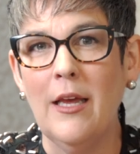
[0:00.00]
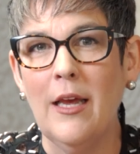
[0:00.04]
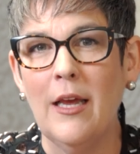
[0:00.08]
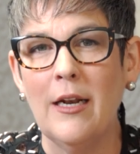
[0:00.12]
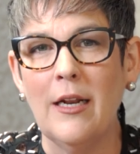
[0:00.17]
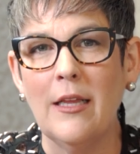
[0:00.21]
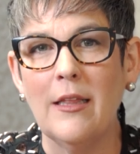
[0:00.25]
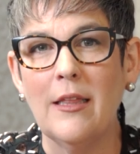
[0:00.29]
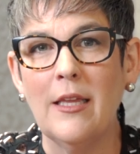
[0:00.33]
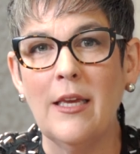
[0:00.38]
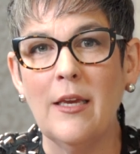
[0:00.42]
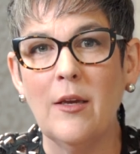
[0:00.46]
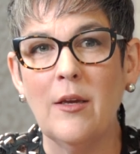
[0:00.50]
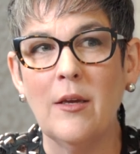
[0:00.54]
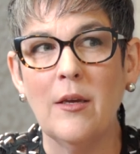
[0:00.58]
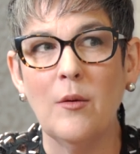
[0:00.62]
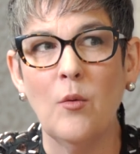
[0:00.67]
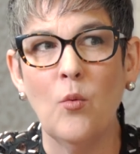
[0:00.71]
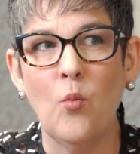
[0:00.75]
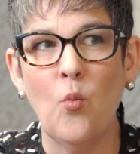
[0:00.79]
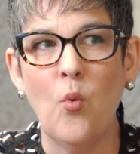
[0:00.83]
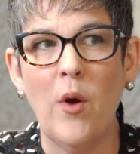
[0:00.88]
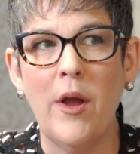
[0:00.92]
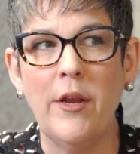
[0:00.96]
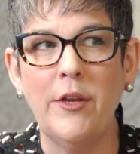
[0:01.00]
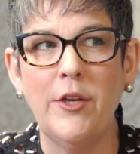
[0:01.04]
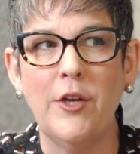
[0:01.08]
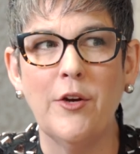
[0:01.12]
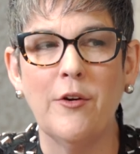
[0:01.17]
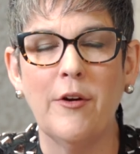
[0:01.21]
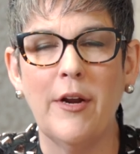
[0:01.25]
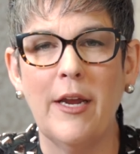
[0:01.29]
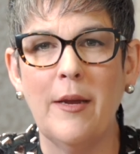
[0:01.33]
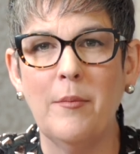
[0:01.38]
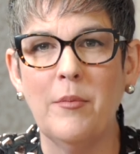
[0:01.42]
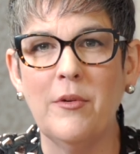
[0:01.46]
And I think when
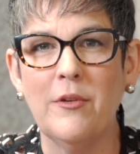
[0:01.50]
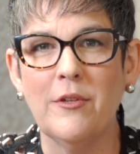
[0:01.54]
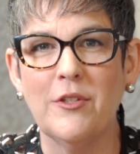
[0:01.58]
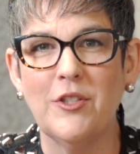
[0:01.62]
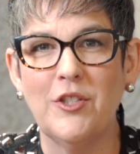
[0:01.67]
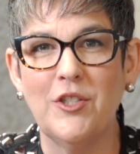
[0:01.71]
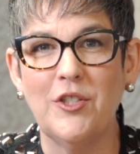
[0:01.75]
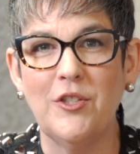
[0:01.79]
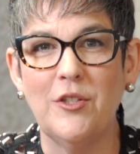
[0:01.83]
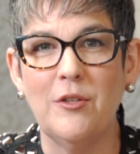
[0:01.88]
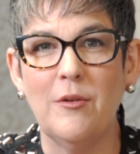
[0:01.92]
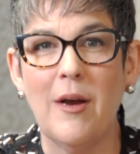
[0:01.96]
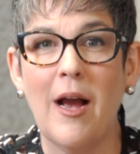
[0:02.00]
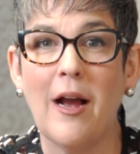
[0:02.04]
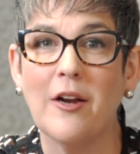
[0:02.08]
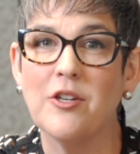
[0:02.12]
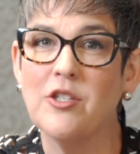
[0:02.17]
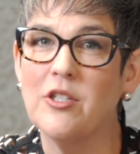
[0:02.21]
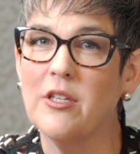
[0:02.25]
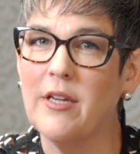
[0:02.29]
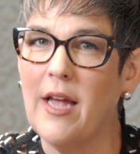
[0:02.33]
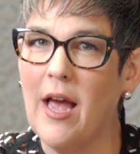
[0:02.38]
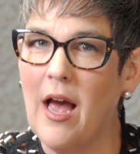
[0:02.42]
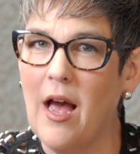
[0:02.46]
you're able to actually